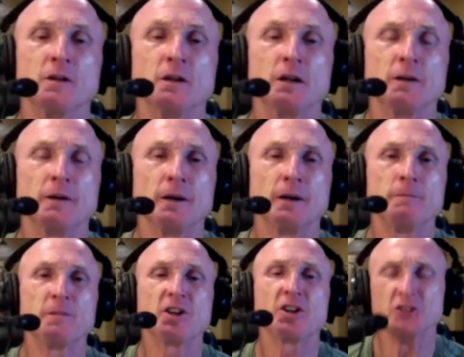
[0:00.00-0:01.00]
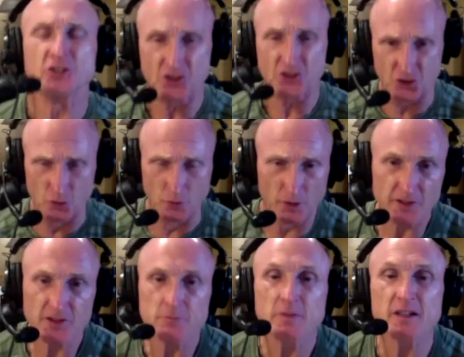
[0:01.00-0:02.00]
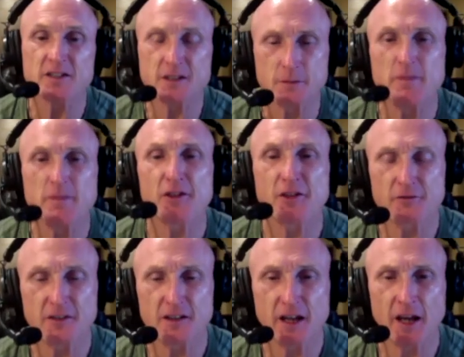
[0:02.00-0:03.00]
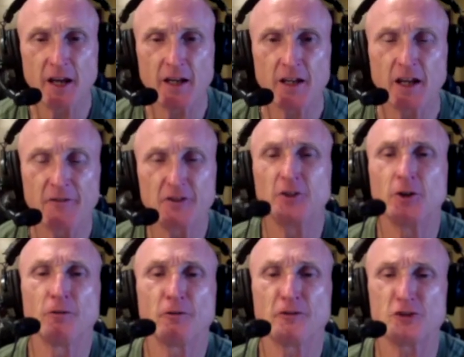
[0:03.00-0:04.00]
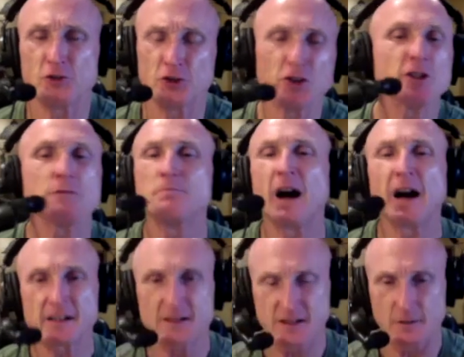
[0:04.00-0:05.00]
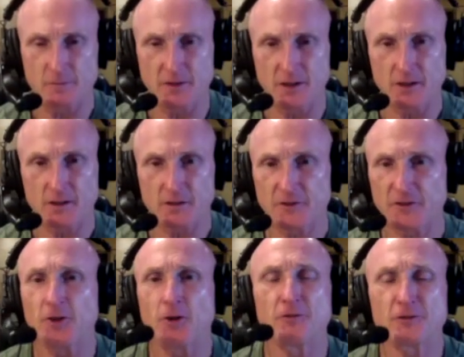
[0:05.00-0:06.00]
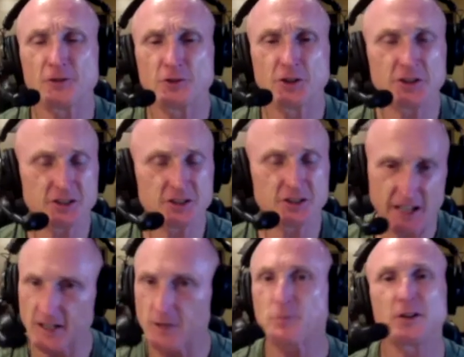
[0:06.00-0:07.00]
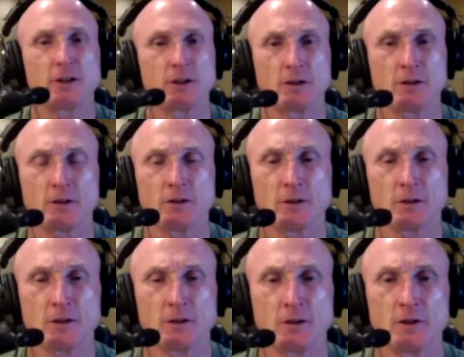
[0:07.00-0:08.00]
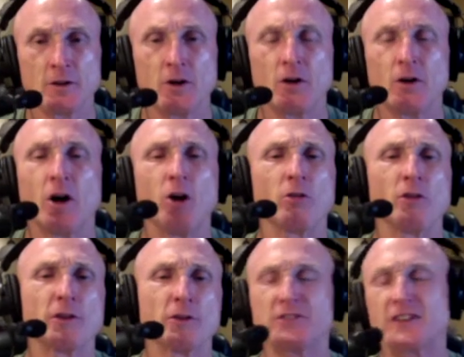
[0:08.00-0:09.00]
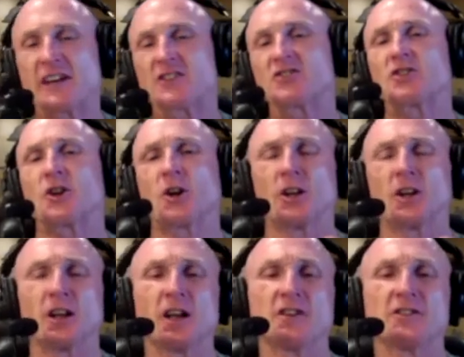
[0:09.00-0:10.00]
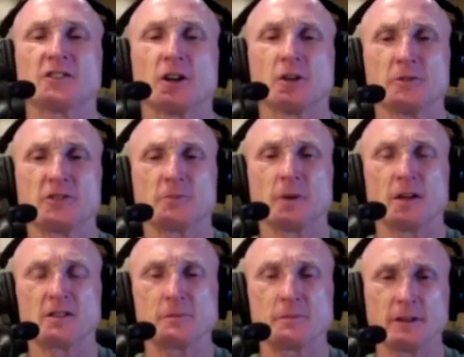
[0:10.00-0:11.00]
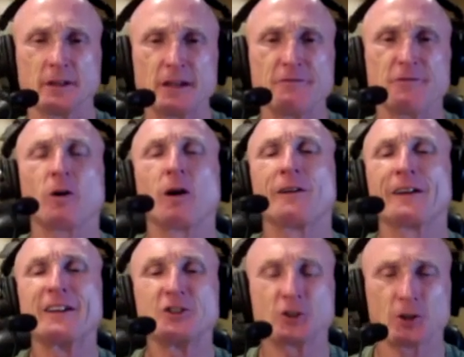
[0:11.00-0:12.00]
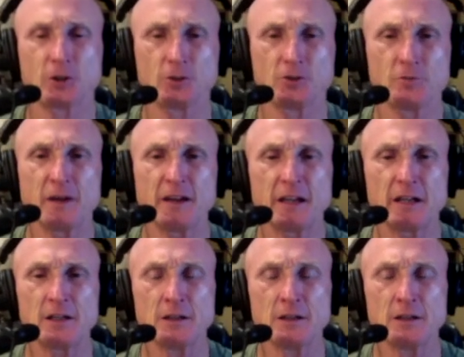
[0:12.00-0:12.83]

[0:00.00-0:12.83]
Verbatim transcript: um, consumerism is the myth of the day. If you don't feel good, buy something. If you don't feel good, take a pill. All of those externalize our responsibility for our internal domain